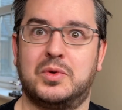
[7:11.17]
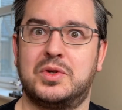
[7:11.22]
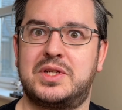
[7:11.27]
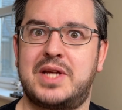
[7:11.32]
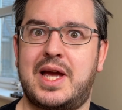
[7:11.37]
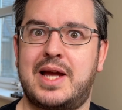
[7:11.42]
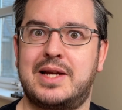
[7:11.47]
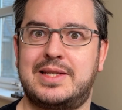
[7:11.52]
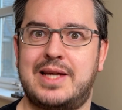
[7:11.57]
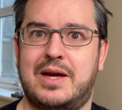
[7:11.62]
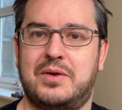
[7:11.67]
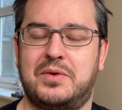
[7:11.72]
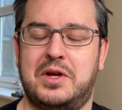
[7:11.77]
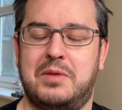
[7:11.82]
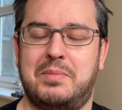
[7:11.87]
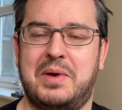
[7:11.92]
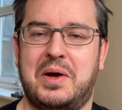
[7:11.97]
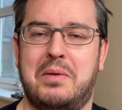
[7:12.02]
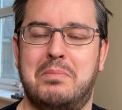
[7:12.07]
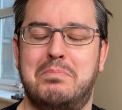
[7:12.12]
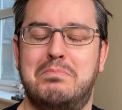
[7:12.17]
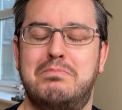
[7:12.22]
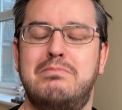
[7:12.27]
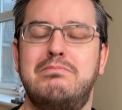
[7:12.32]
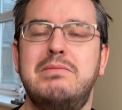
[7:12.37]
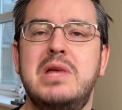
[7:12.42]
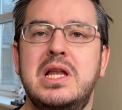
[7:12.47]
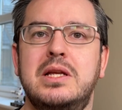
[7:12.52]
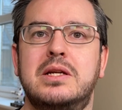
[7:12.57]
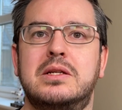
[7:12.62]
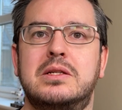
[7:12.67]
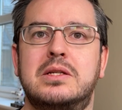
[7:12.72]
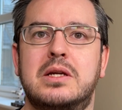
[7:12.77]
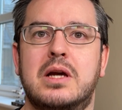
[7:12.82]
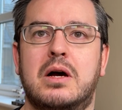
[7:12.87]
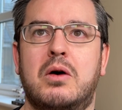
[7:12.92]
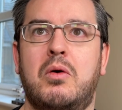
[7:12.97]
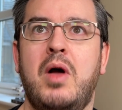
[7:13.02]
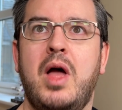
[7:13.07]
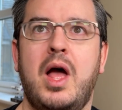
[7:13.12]
one tag down and about 1 million to
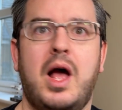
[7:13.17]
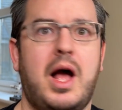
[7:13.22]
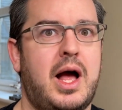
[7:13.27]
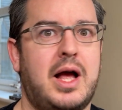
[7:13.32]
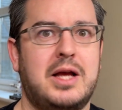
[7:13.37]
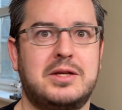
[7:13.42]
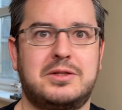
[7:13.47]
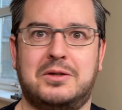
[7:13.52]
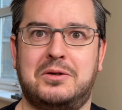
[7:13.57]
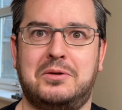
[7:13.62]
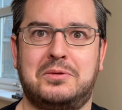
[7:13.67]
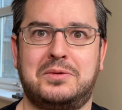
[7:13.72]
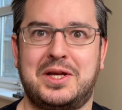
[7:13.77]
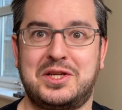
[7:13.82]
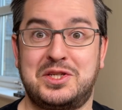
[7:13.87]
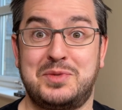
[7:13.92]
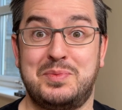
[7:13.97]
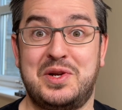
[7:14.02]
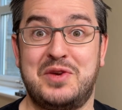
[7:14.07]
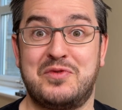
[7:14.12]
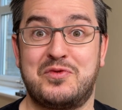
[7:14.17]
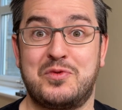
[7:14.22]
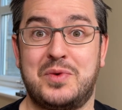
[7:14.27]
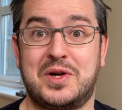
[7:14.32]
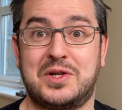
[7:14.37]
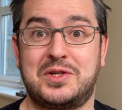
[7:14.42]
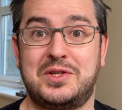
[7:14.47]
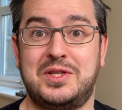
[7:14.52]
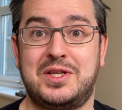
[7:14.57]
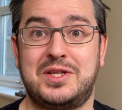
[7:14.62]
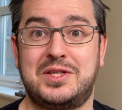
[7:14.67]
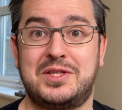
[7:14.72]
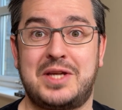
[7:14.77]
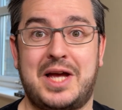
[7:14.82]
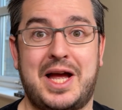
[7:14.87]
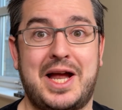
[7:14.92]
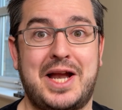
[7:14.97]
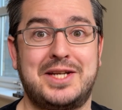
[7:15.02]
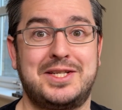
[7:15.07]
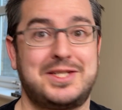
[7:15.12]
go. So thanks a million for watching this,
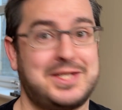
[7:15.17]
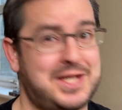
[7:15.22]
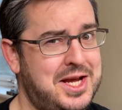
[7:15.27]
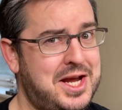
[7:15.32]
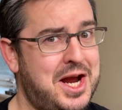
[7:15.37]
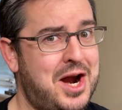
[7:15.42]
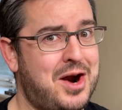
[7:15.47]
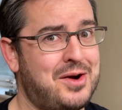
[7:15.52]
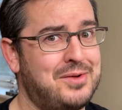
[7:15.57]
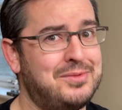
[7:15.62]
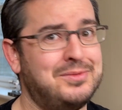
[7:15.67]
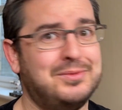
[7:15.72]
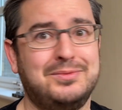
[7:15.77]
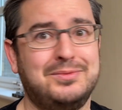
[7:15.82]
and take care.